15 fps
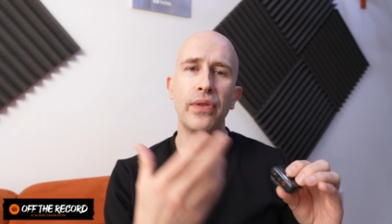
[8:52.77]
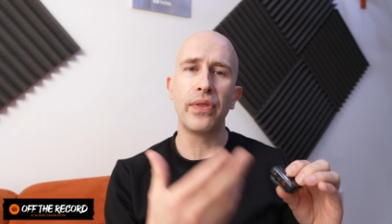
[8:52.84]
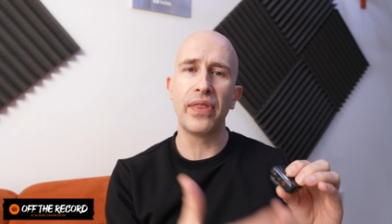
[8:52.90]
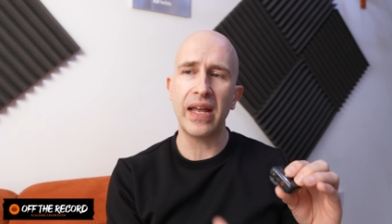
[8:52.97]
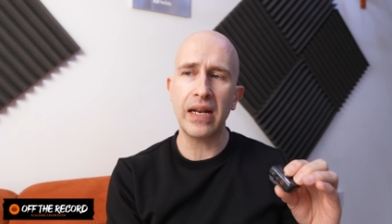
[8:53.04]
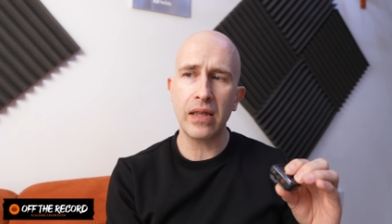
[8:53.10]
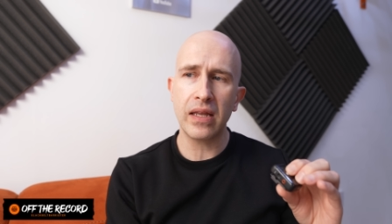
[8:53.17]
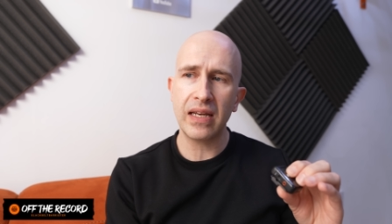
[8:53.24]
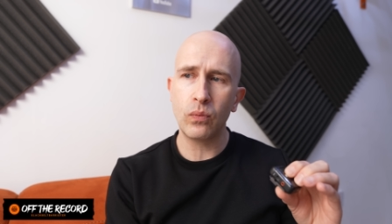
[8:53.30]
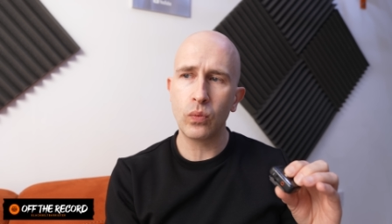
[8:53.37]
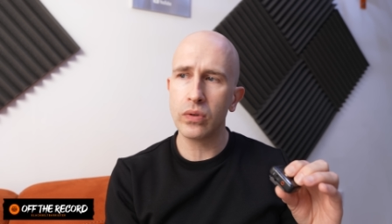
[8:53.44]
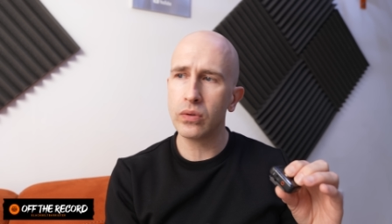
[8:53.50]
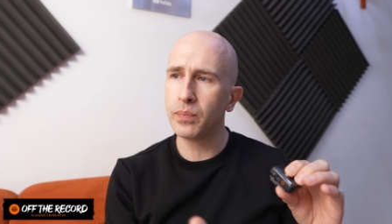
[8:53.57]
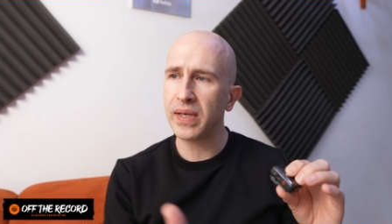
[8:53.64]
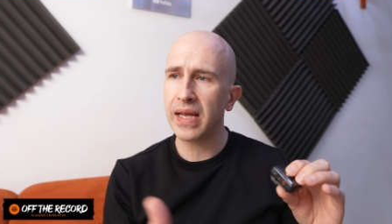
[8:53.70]
then they
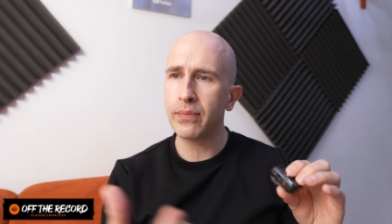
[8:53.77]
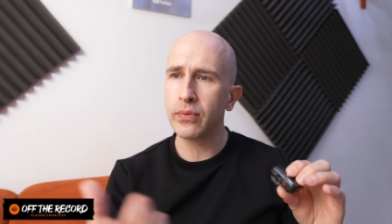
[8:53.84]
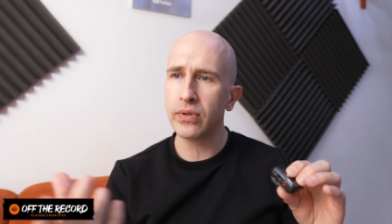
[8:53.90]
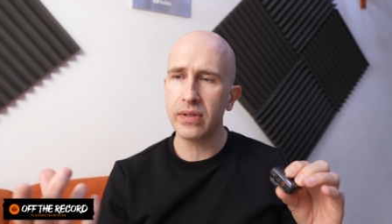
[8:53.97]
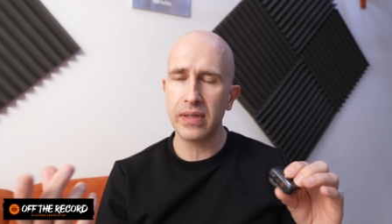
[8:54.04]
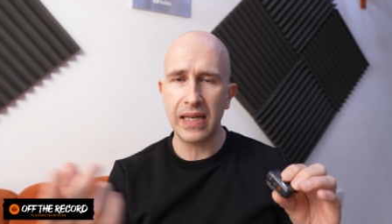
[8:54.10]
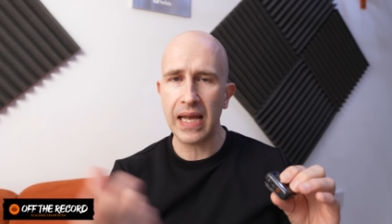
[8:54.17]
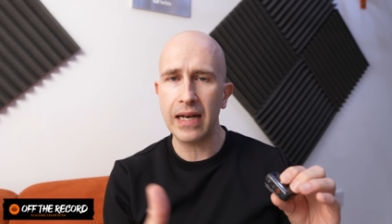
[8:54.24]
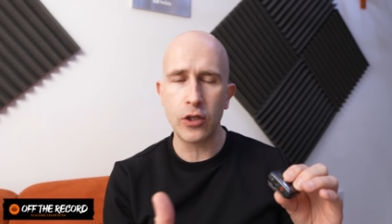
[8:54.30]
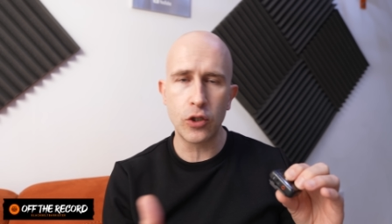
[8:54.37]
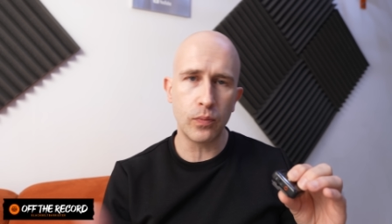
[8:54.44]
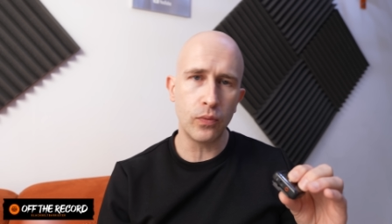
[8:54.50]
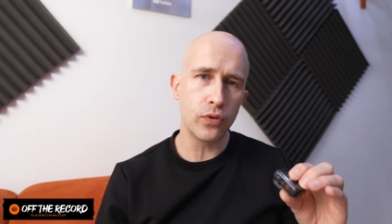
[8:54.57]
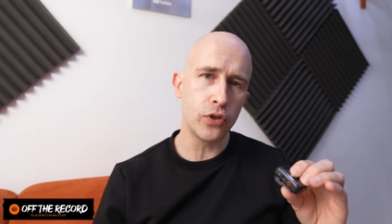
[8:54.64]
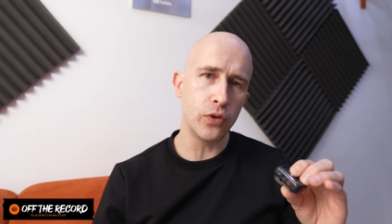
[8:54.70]
will be
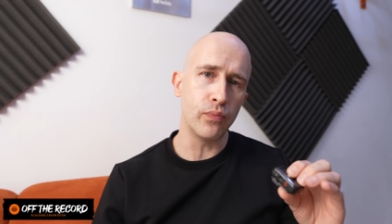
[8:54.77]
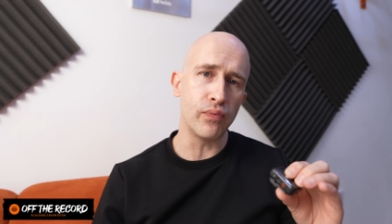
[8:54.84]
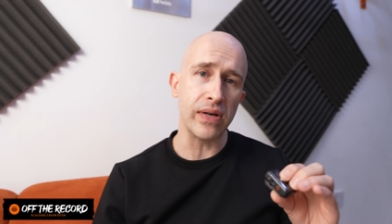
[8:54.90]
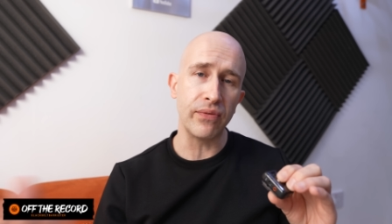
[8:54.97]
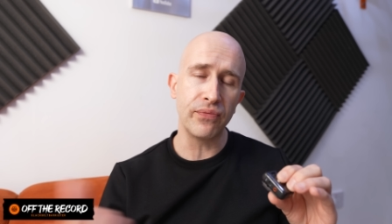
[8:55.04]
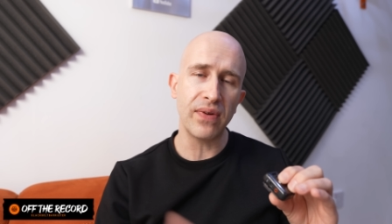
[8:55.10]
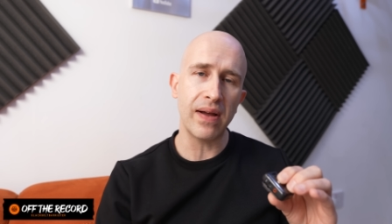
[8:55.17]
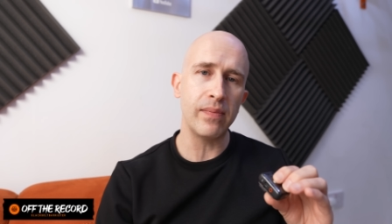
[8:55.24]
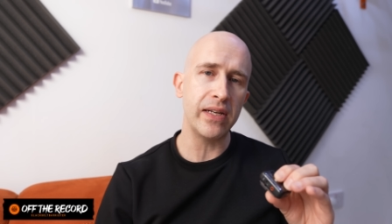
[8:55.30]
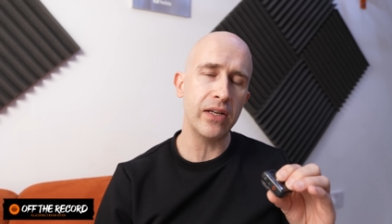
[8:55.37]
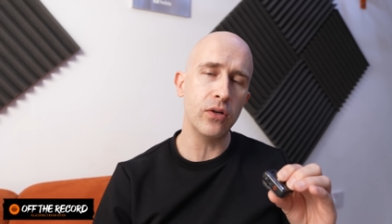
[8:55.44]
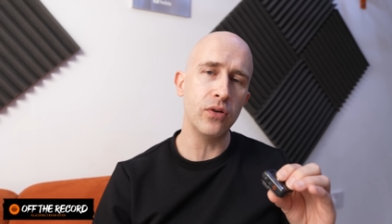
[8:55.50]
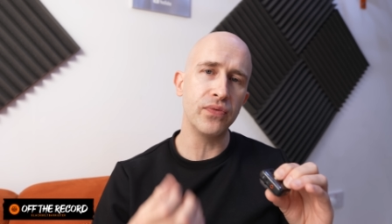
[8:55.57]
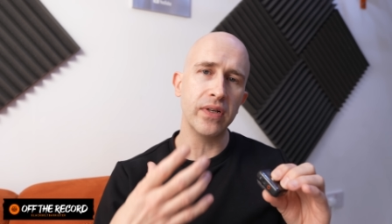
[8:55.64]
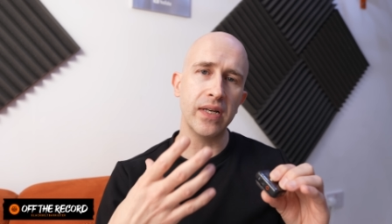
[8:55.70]
eligible to bring family
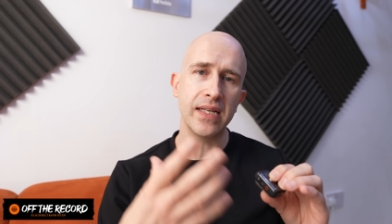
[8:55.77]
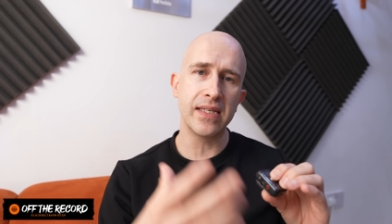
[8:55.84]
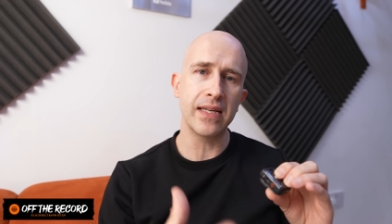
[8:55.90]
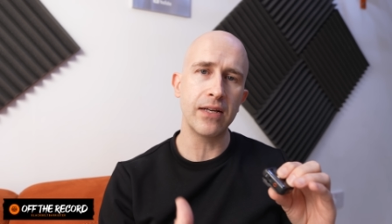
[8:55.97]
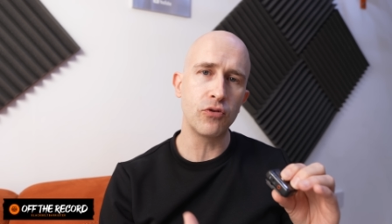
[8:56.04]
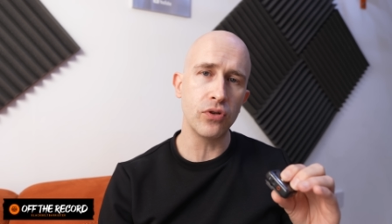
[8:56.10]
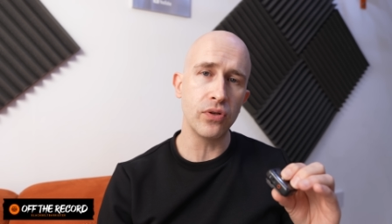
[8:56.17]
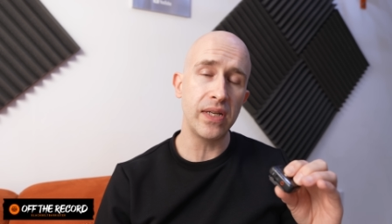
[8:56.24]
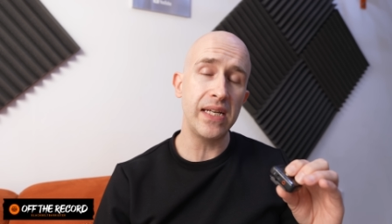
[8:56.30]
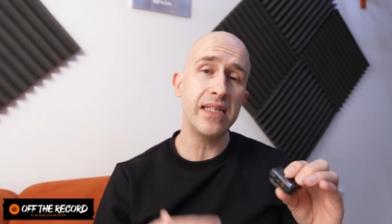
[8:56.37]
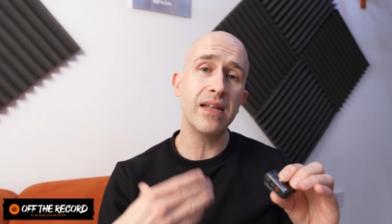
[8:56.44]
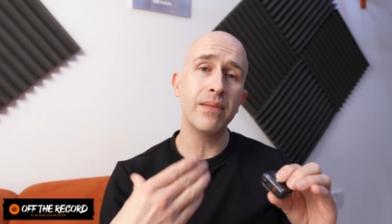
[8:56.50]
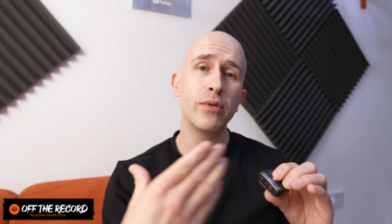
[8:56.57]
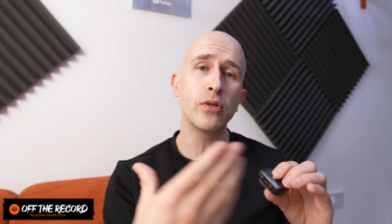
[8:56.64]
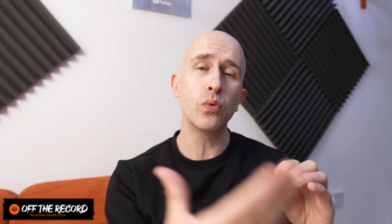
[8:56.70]
over, etc. These
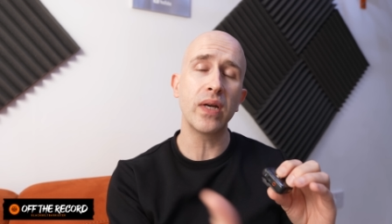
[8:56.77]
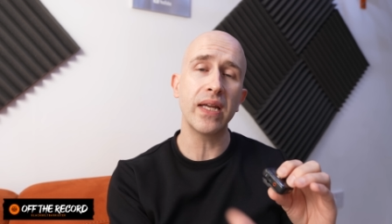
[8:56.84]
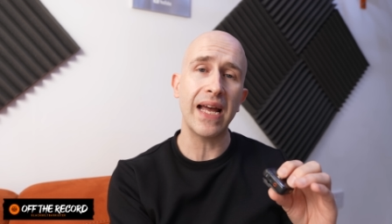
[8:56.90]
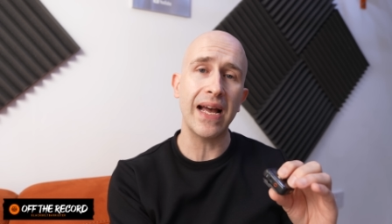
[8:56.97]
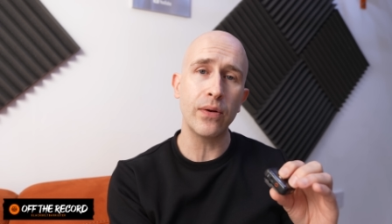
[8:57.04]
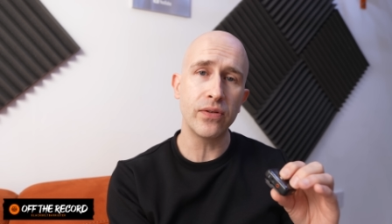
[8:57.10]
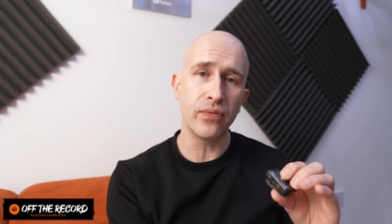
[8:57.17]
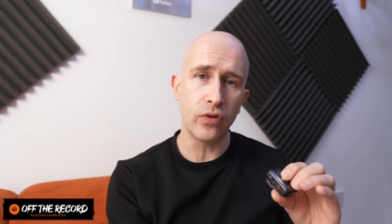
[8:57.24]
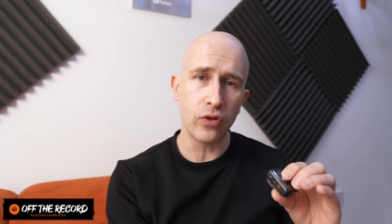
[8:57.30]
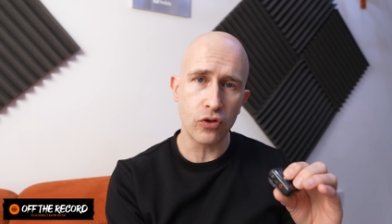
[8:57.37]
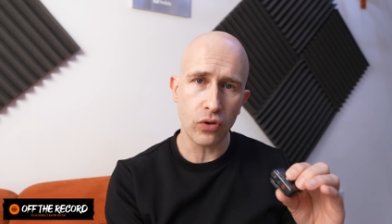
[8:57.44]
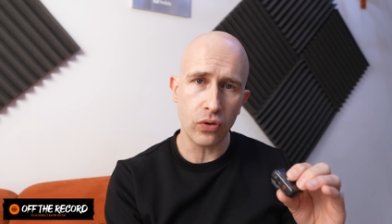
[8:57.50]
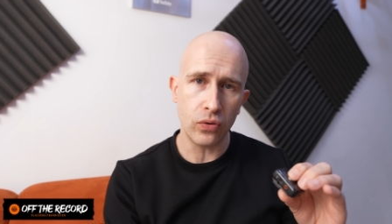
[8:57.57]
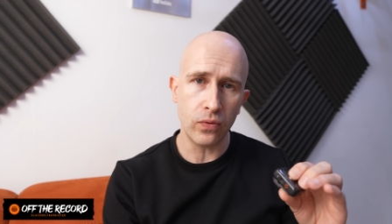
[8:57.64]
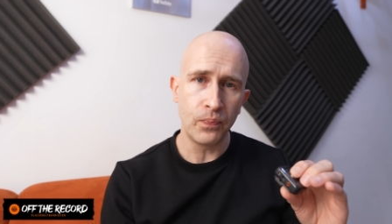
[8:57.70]
numbers will get out of
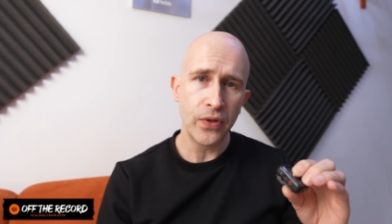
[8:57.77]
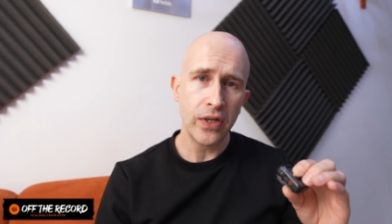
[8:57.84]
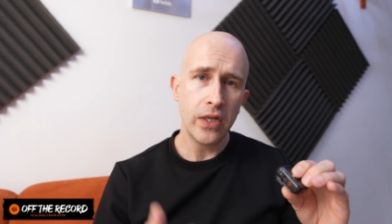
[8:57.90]
control.